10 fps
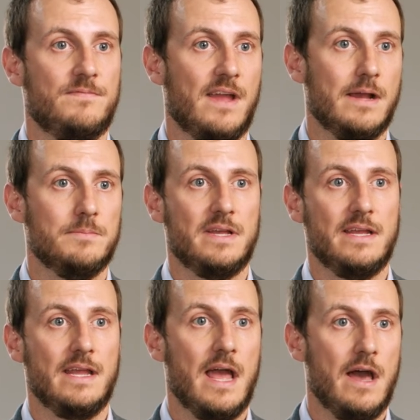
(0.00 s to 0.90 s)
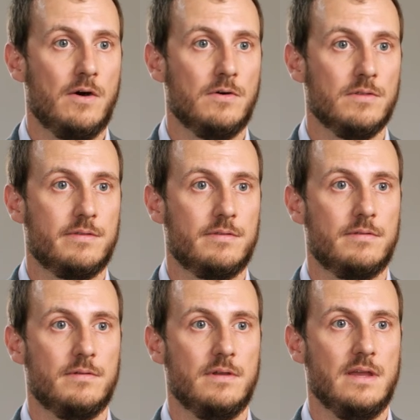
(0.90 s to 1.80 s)
family, health,
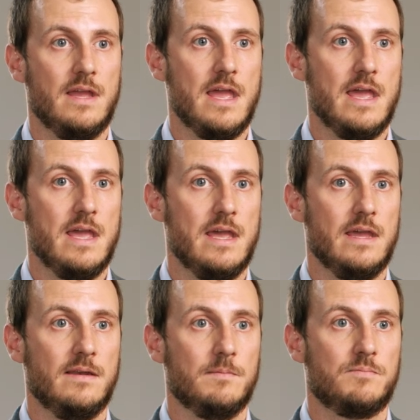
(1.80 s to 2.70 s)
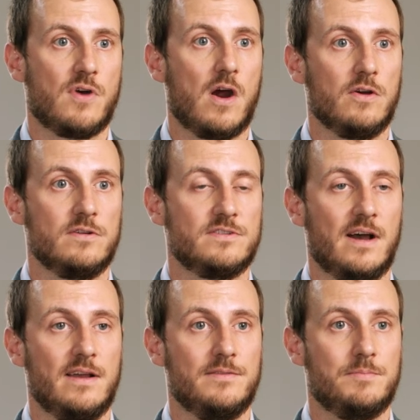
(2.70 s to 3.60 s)
and
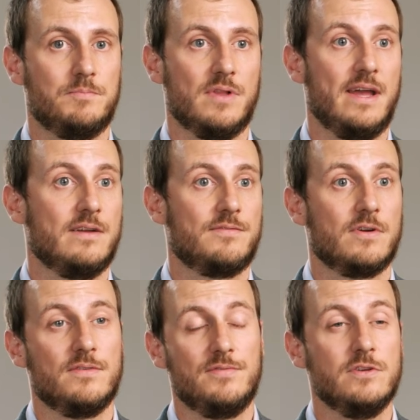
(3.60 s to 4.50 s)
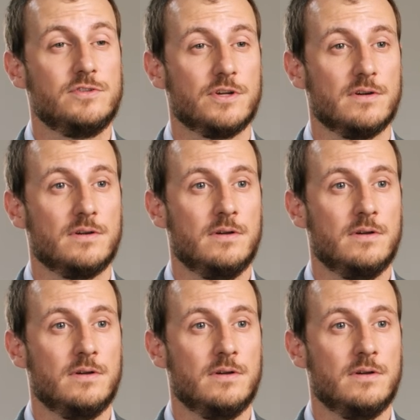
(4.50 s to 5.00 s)
prioritize planning for the future.